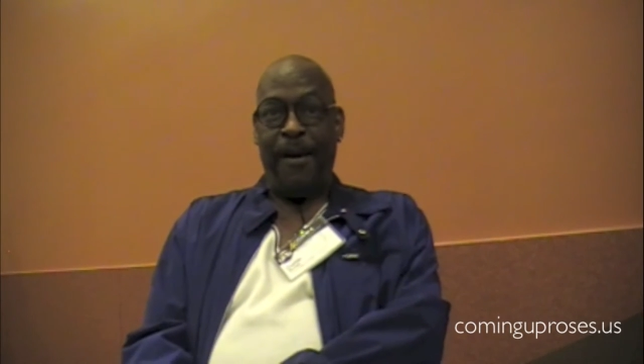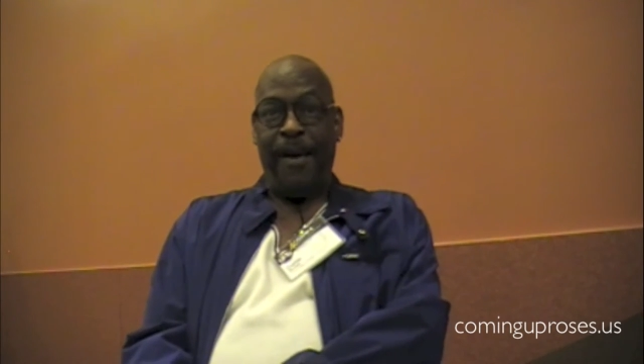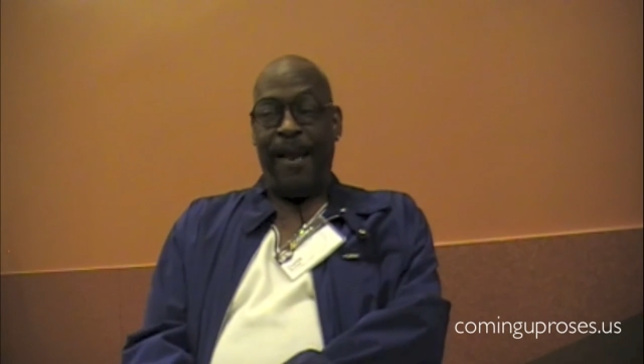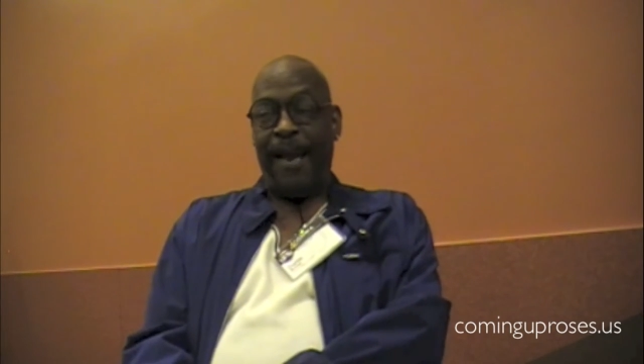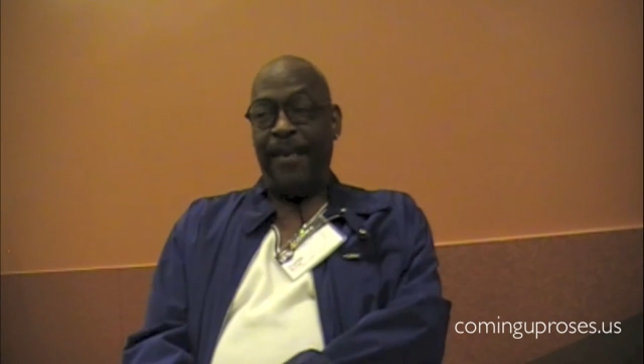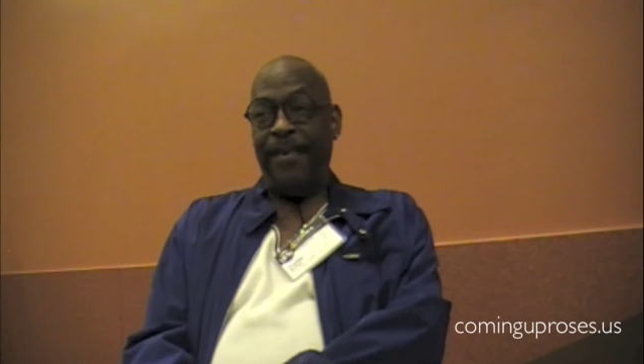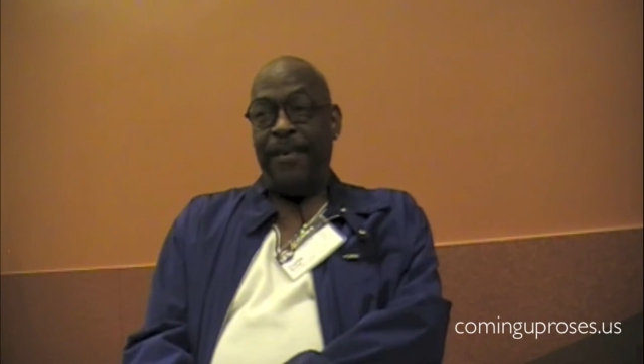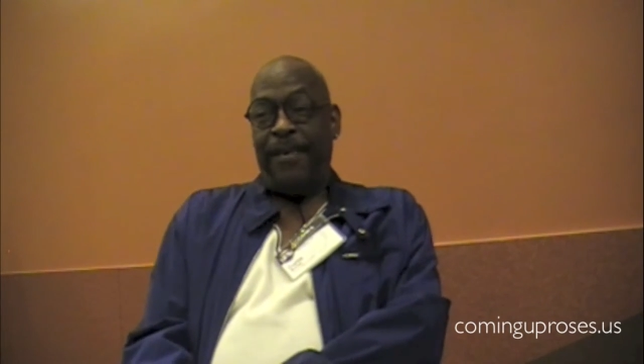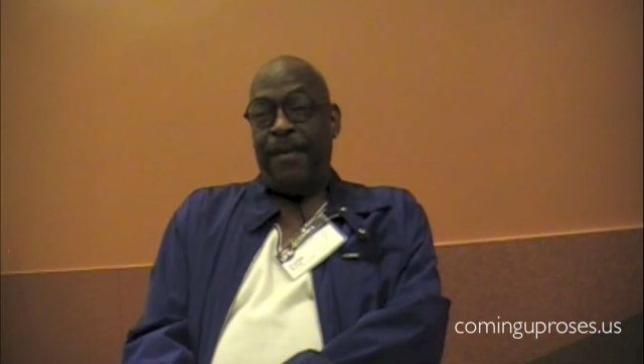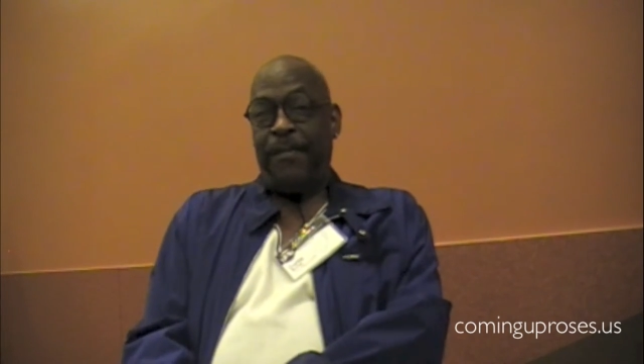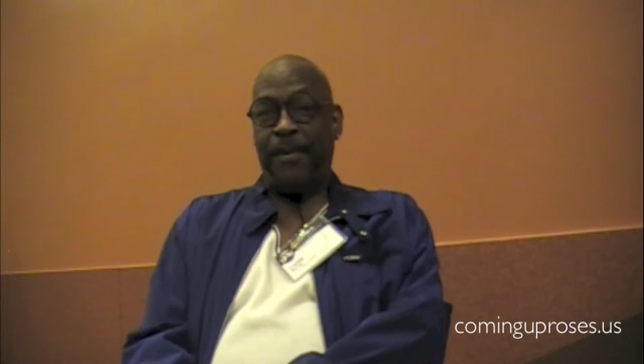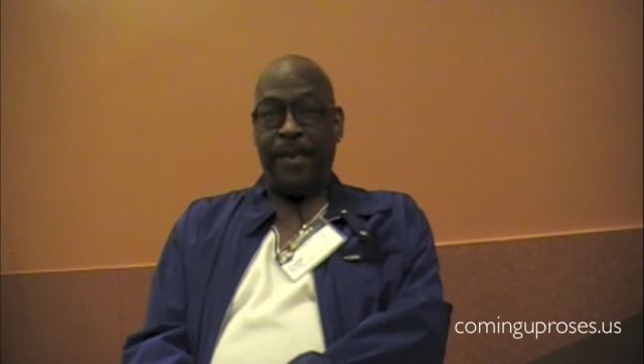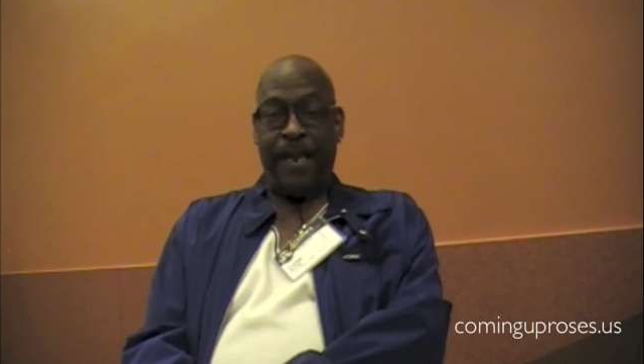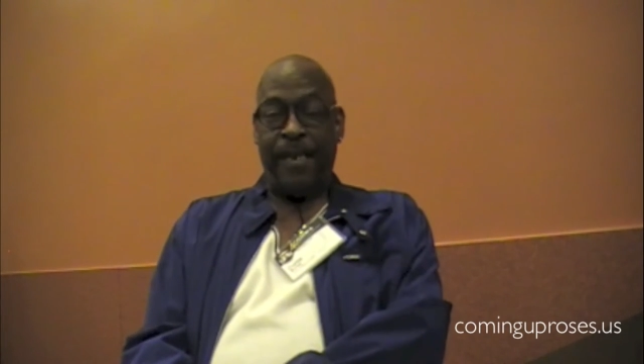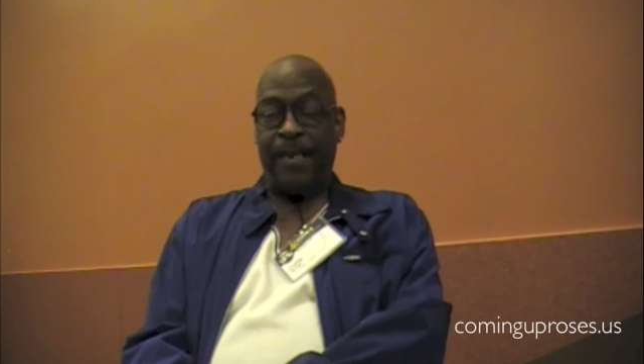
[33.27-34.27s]

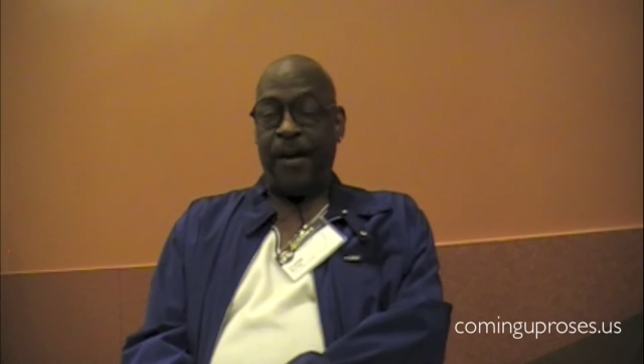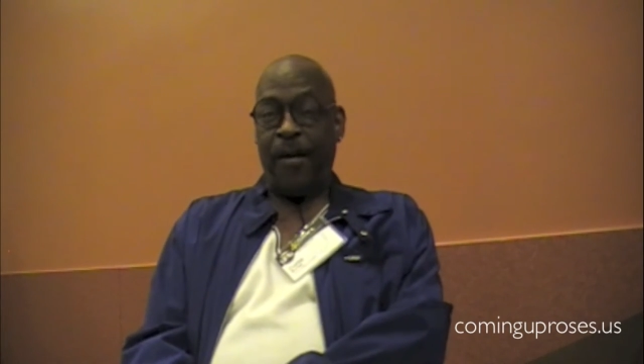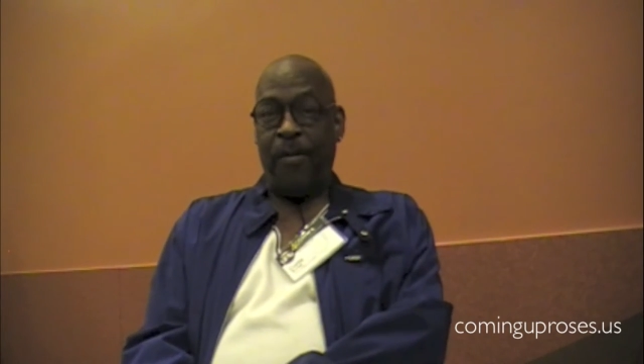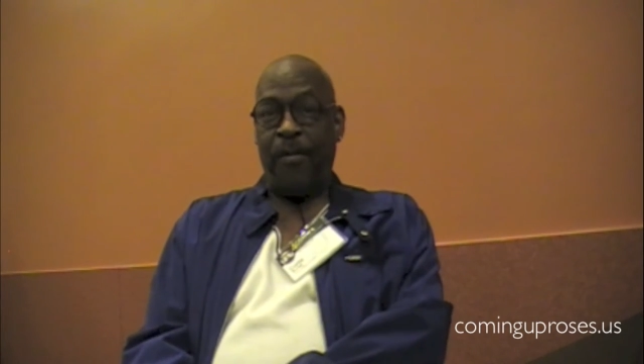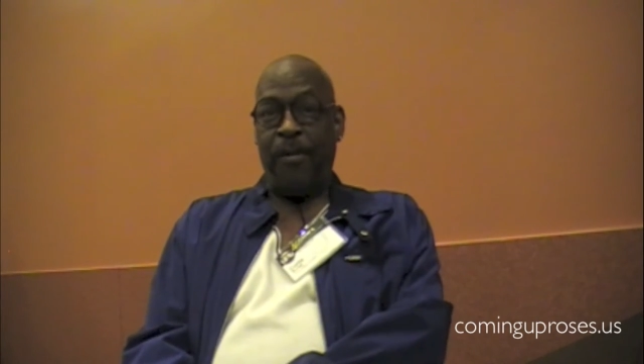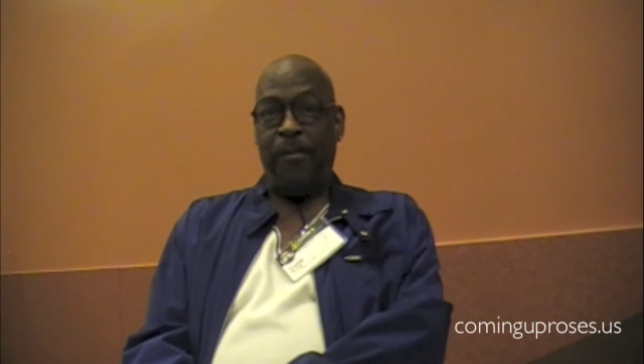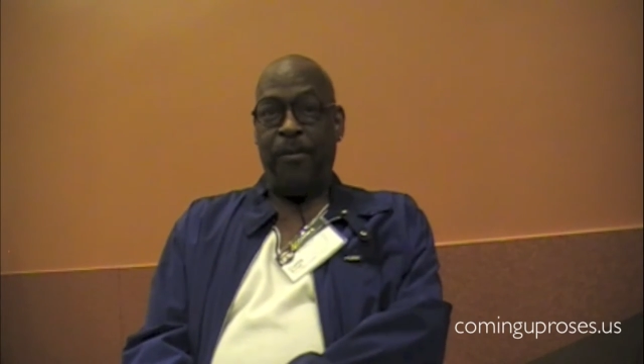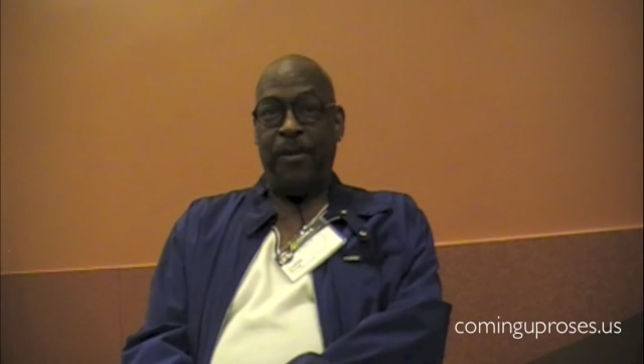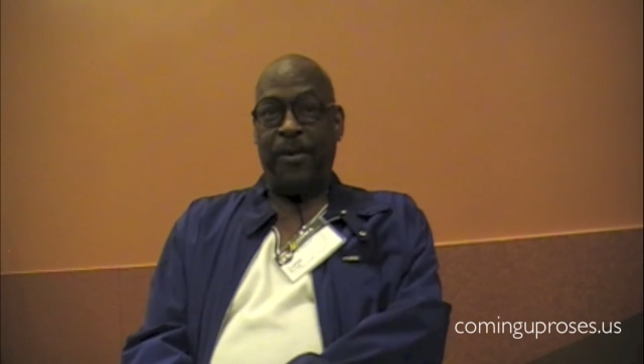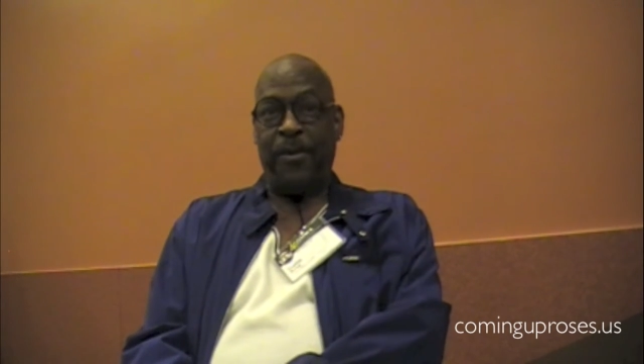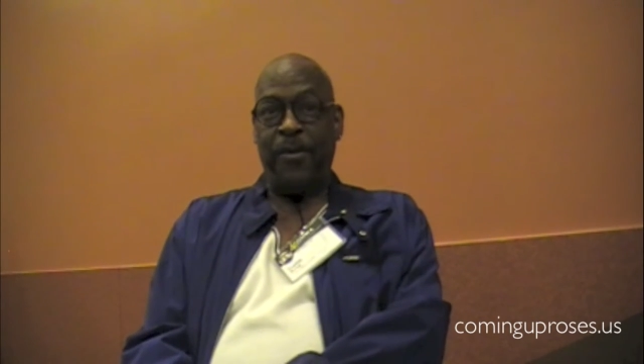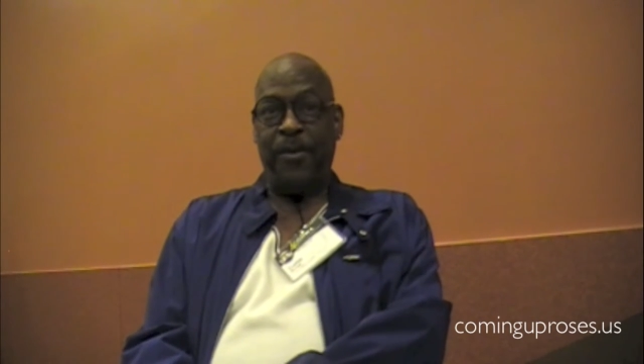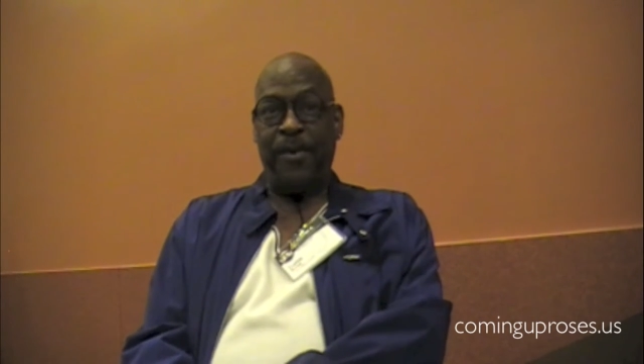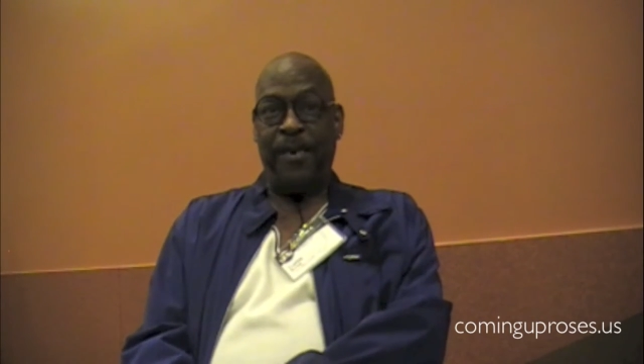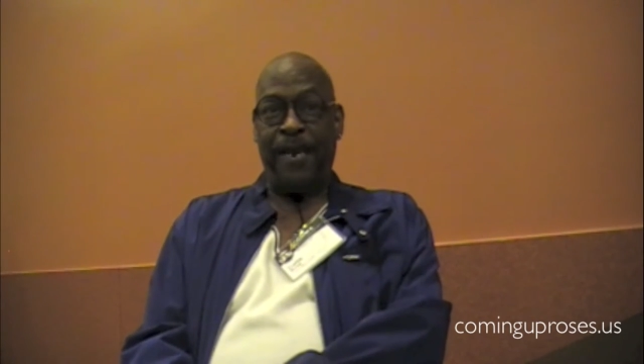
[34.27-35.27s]
That's all there was to it.